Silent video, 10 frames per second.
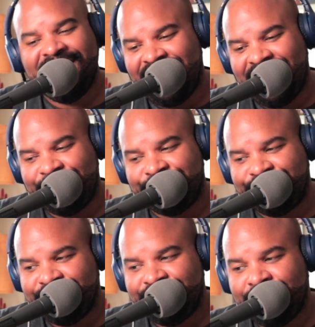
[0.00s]

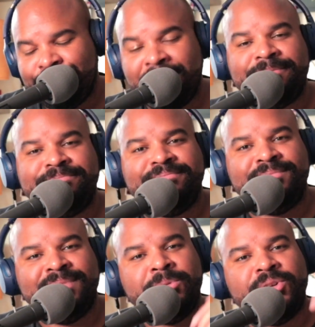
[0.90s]
But
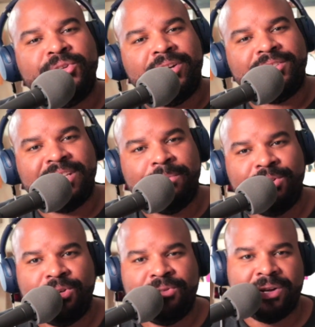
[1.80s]
let me know your thoughts down
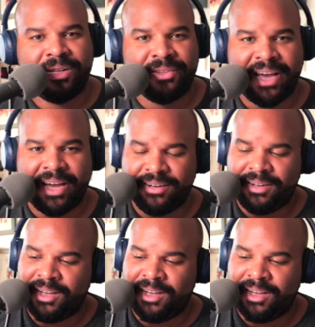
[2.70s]
below of all of that.